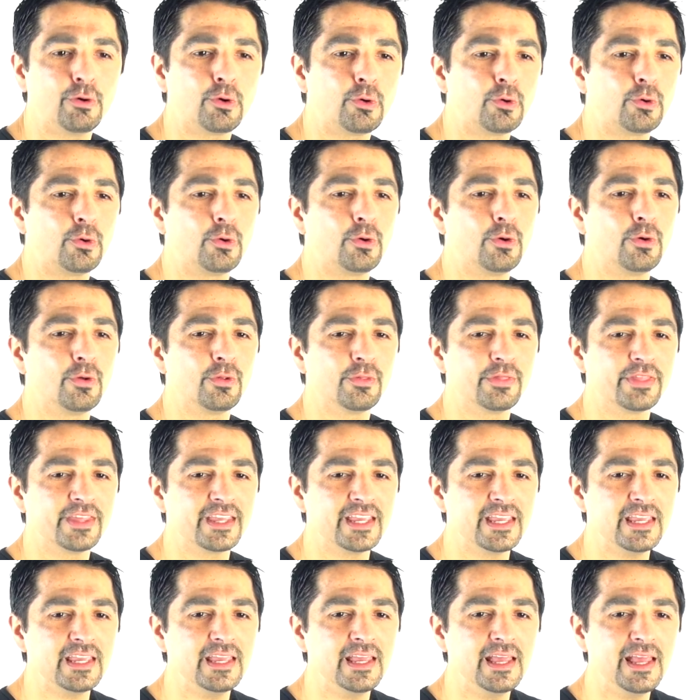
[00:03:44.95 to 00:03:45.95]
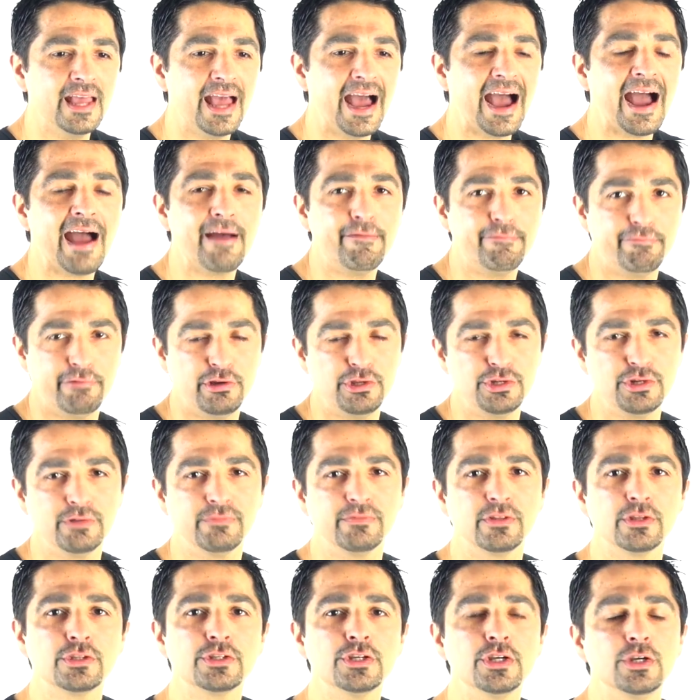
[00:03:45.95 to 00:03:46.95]
or the average
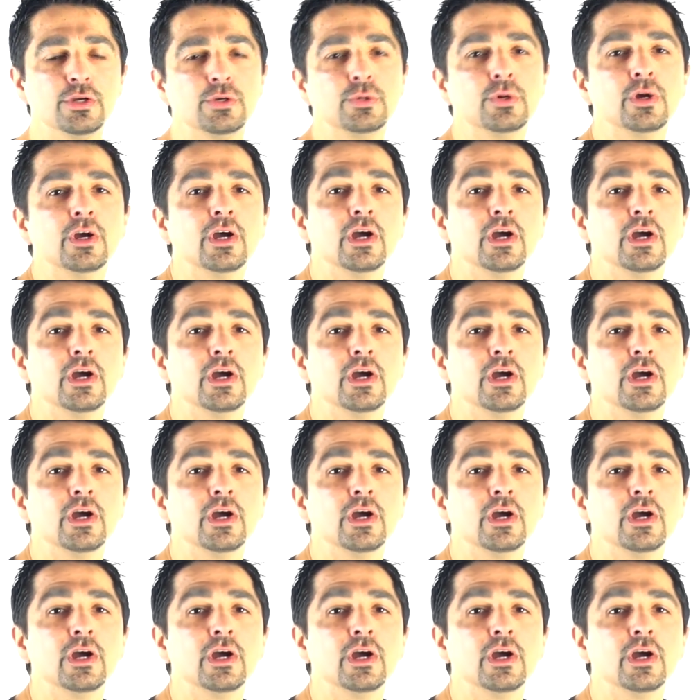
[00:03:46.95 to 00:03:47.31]
of the two.